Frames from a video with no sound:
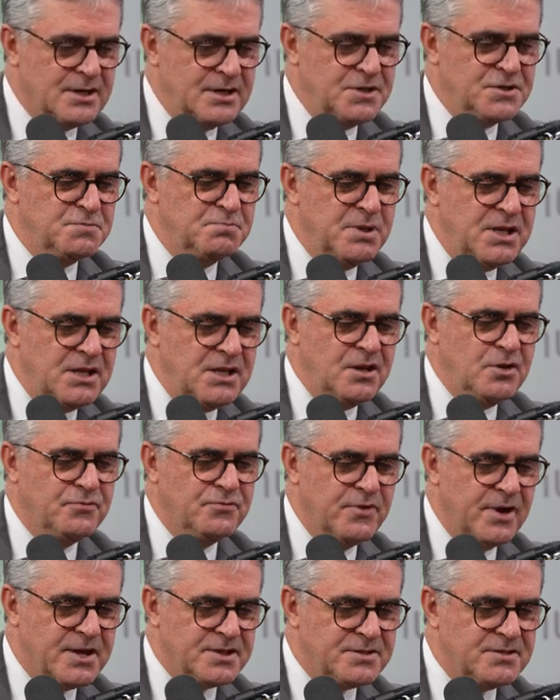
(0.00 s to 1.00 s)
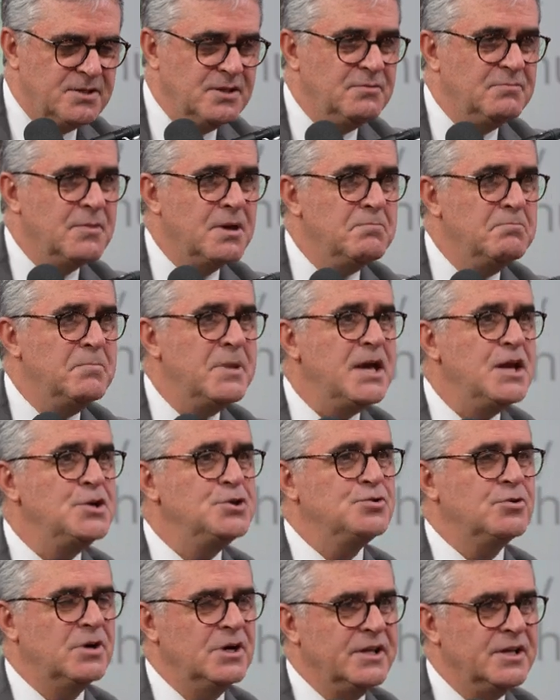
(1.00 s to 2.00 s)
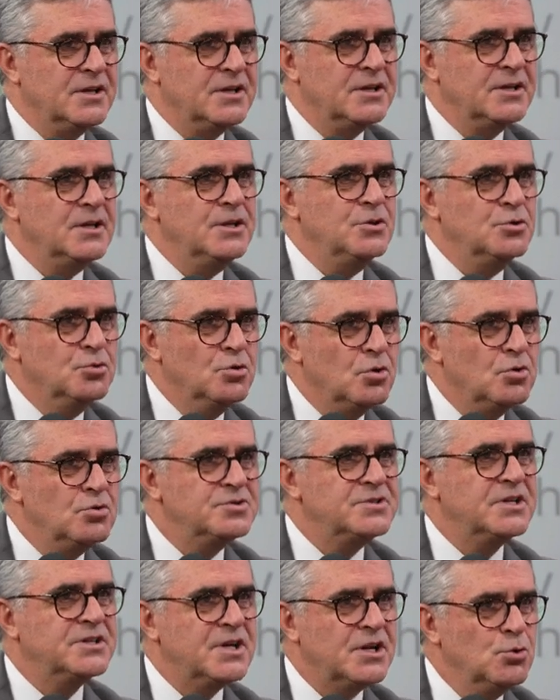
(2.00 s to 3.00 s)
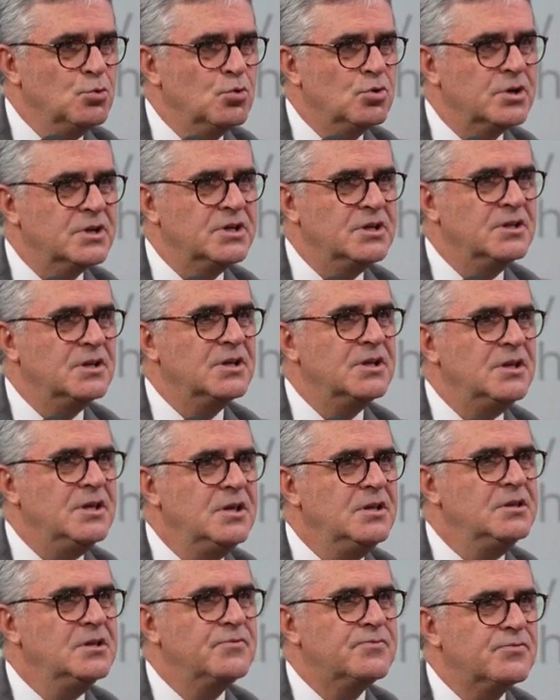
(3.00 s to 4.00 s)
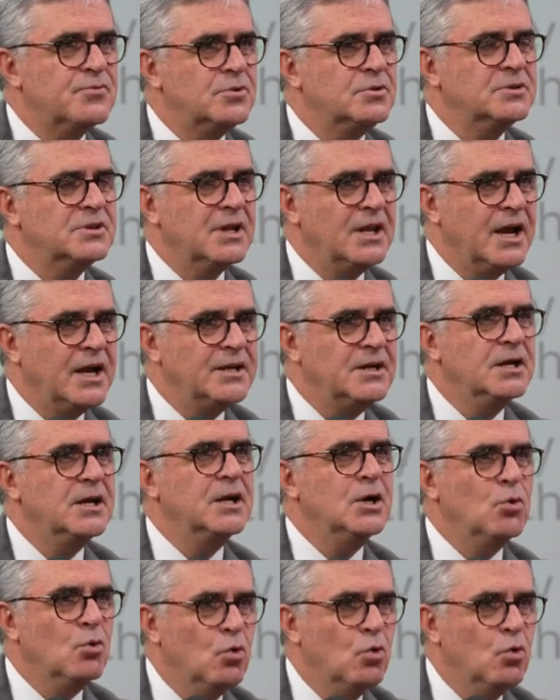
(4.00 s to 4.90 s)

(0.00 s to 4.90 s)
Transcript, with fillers: is being investing majorly in those that are working in the front line,